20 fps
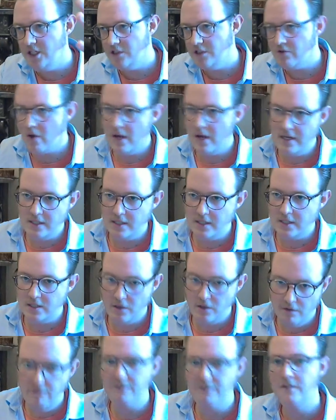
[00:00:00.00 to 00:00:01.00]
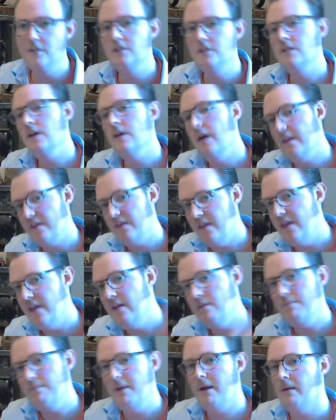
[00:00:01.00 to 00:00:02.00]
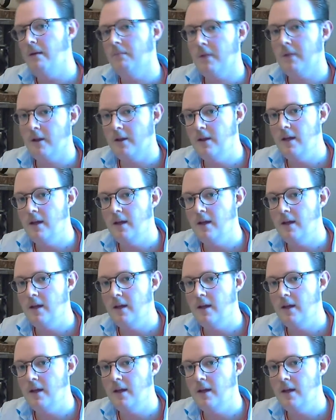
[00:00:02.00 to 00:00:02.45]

Strikes non-filter, and then the Pall Mall,